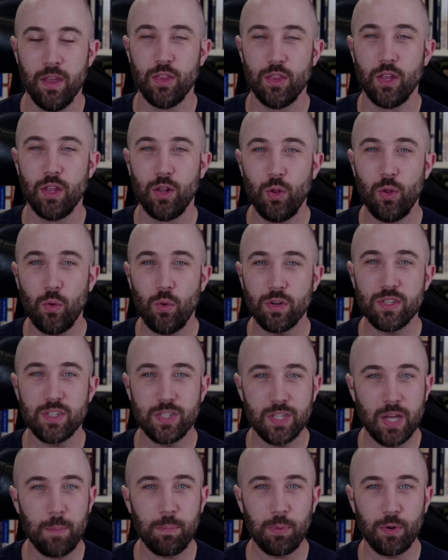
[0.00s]
The Lord's
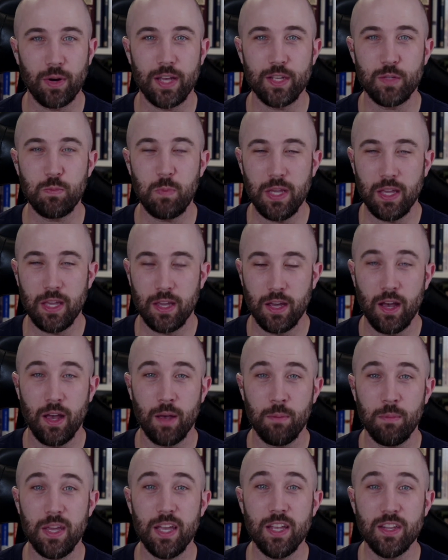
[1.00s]
Supper has
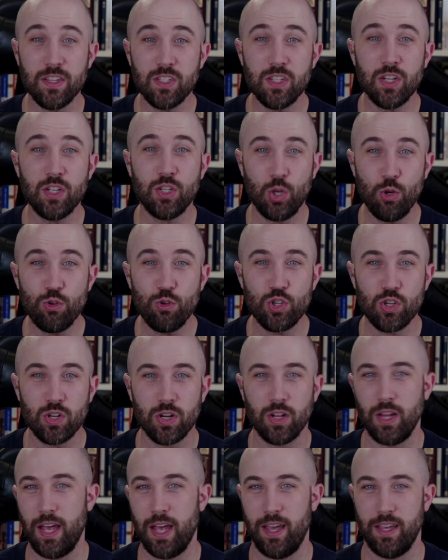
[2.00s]
become
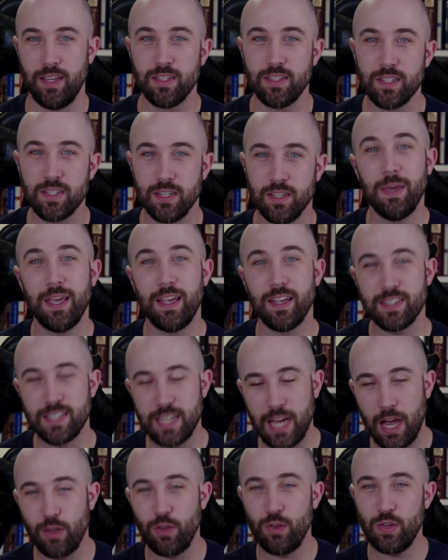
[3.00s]
institutionalized because
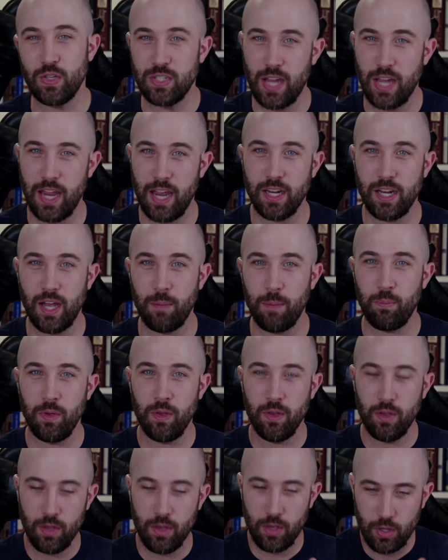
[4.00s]
now you stand up,
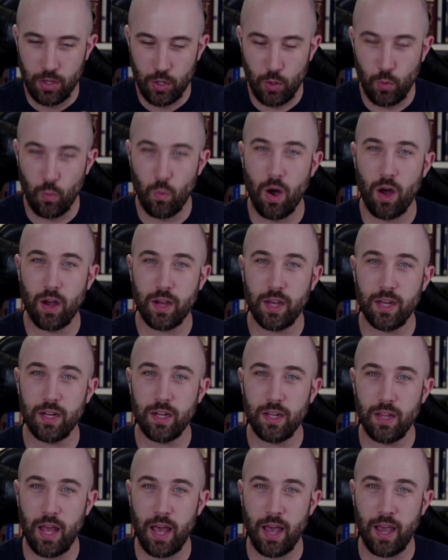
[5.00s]
you walk in
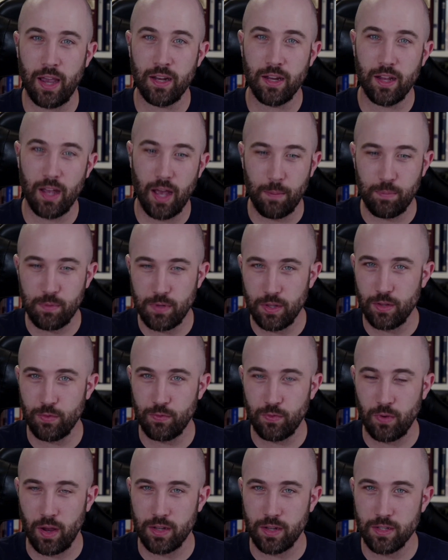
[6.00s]
a line up to the
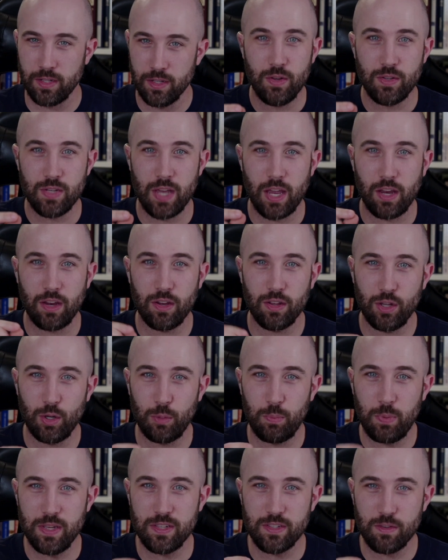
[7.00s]
front, you take your little
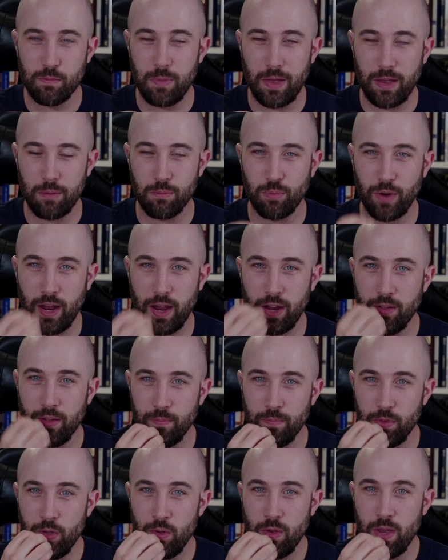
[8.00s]
piece of bread,
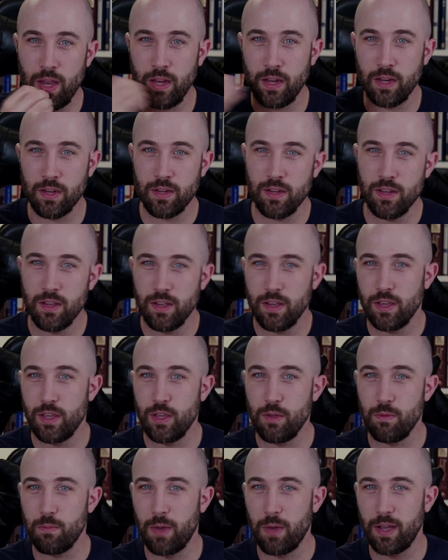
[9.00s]
you eat it,
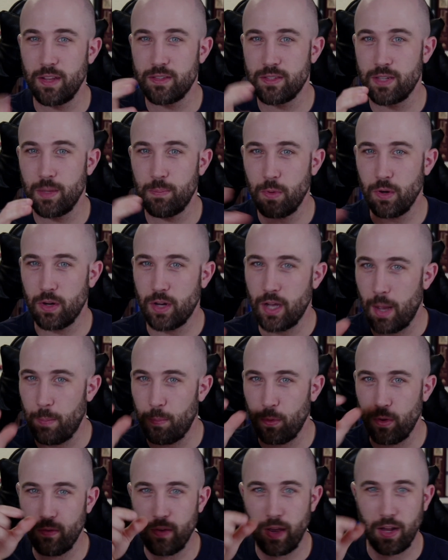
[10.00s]
you might sip your cup
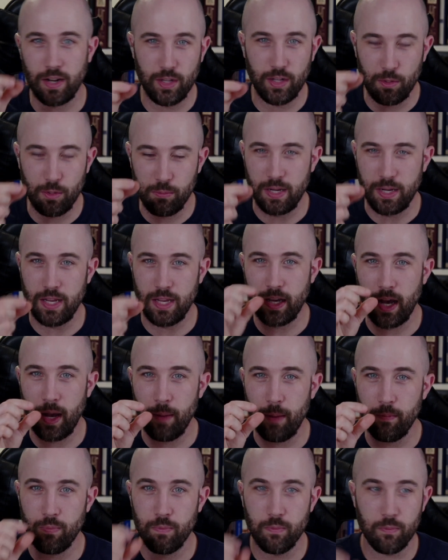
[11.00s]
or you've got a little mini
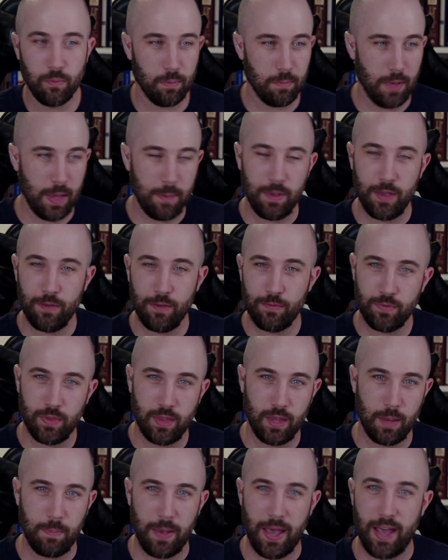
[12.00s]
cup, maybe if
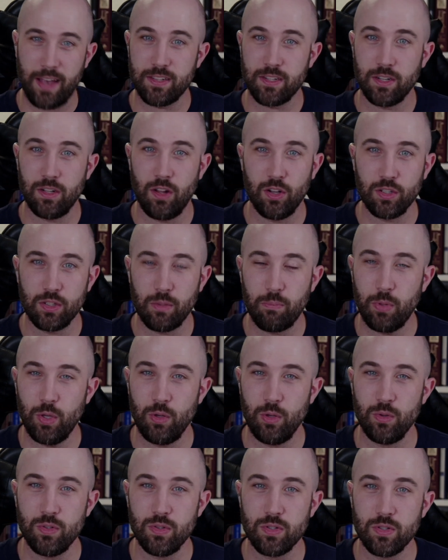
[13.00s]
they pass it along the
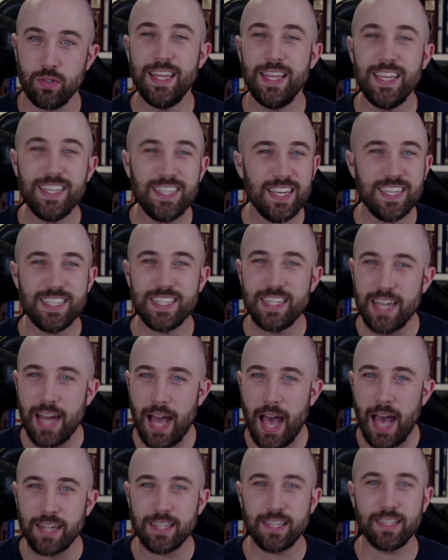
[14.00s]
pews. This is
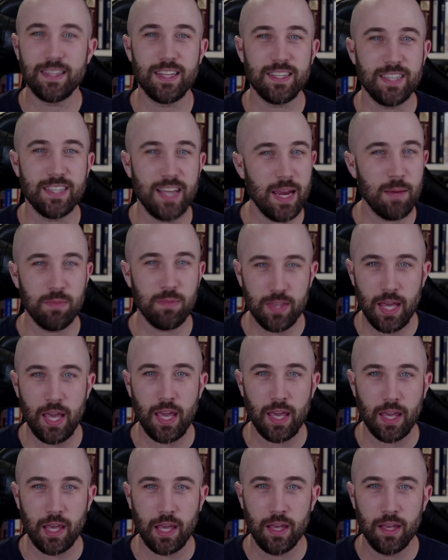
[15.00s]
not the same
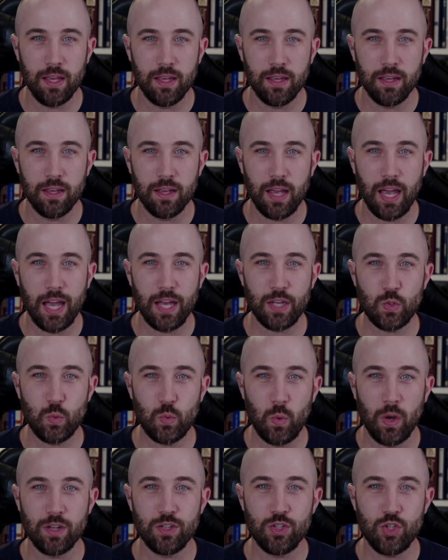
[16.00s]
thing as
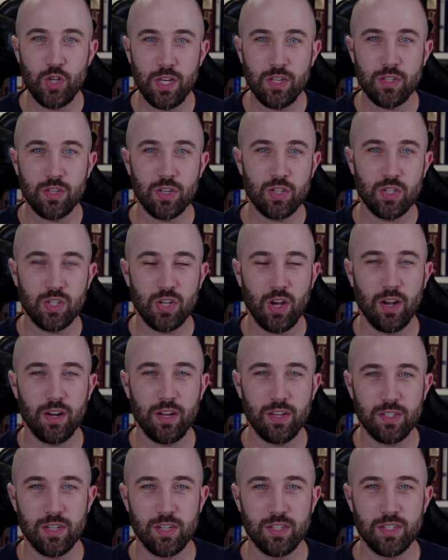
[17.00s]
what Jesus taught
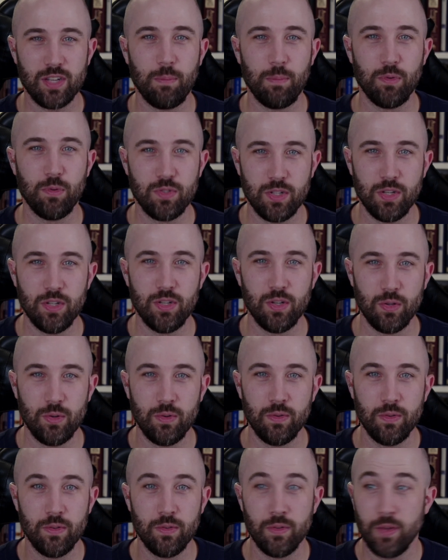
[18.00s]
his disciples to do.
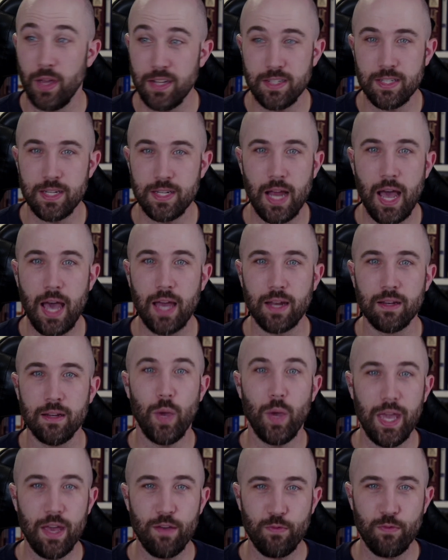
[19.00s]
It's not.
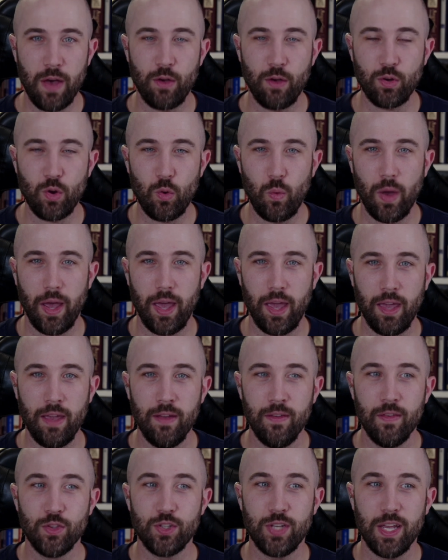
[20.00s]
We have found a
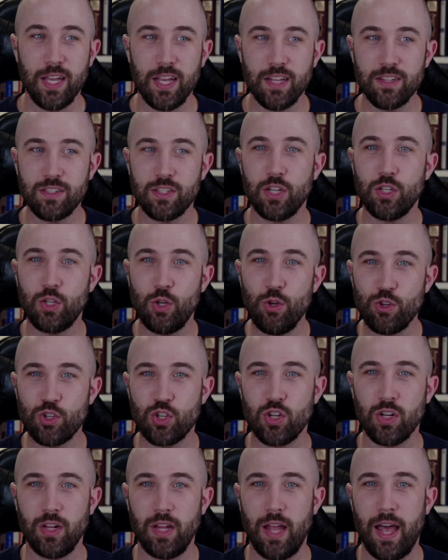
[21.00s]
way to
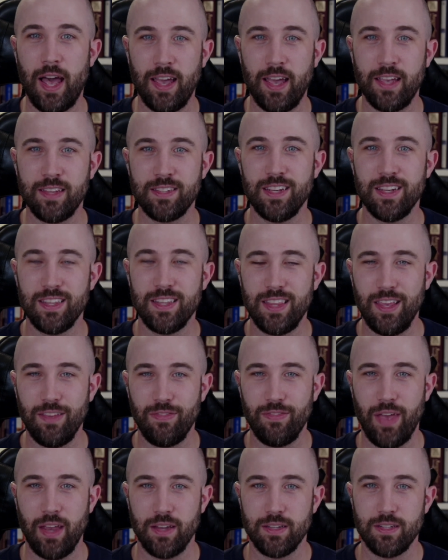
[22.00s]
institutionalize the
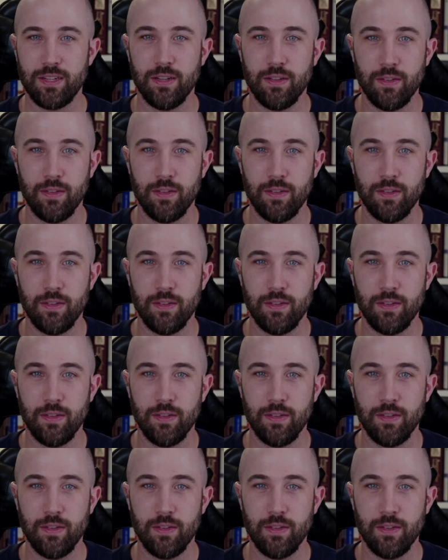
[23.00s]
event.